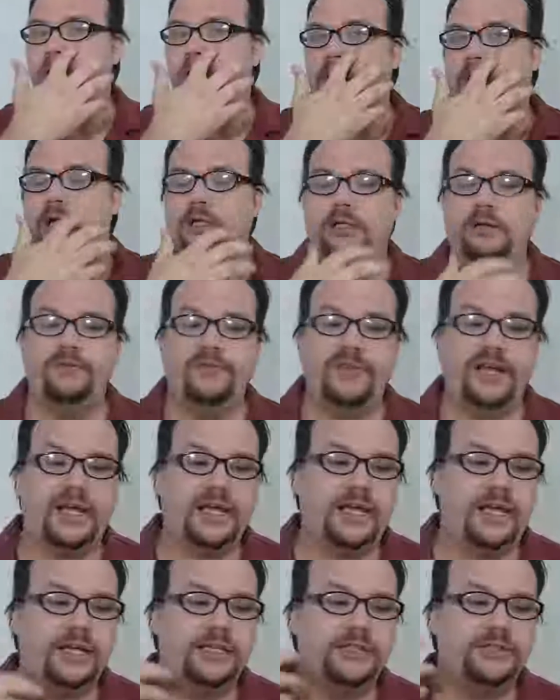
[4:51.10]
all of
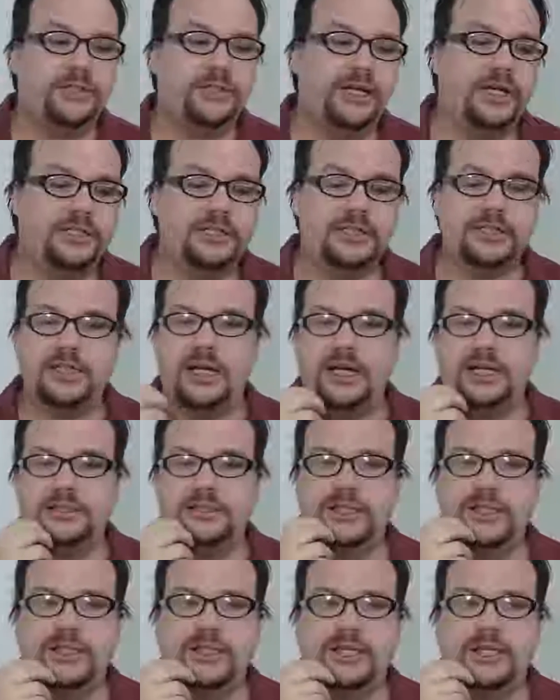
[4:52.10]
that, I tried to talk
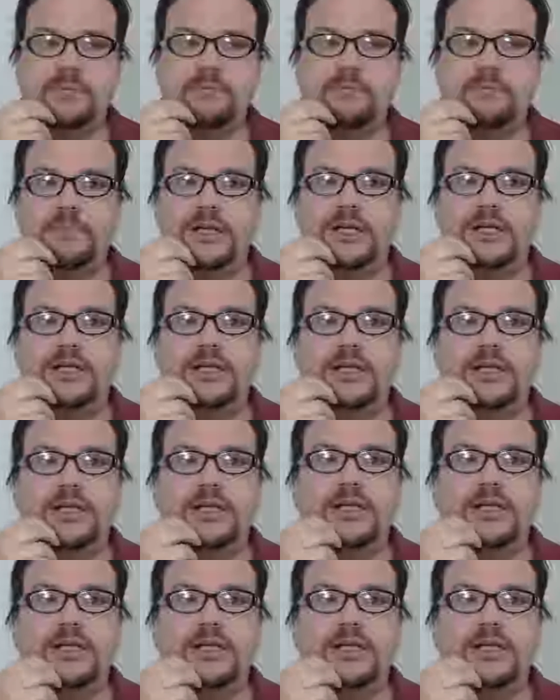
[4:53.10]
to them, but